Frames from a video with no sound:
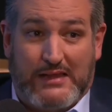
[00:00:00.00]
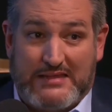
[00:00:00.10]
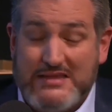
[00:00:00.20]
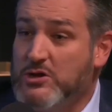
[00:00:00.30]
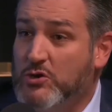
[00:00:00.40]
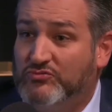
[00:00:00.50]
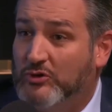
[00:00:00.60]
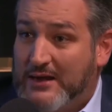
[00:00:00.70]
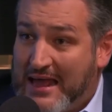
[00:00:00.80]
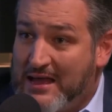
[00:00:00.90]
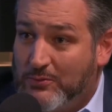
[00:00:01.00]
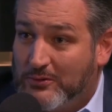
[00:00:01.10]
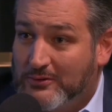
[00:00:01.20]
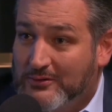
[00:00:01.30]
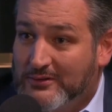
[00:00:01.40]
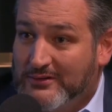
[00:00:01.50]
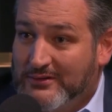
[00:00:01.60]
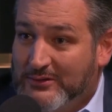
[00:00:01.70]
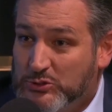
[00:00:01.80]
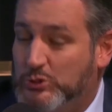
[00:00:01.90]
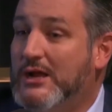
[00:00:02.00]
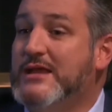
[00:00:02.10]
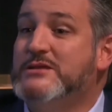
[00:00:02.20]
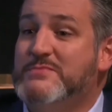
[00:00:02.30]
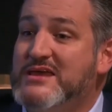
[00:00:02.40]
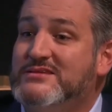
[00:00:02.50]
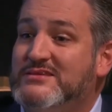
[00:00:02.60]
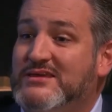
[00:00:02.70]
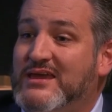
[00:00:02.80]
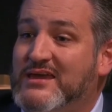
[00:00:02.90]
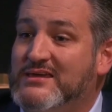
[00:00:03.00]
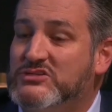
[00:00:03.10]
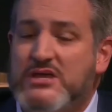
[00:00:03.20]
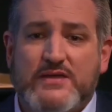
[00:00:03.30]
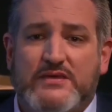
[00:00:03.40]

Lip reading: I think, over an hour trying to make the case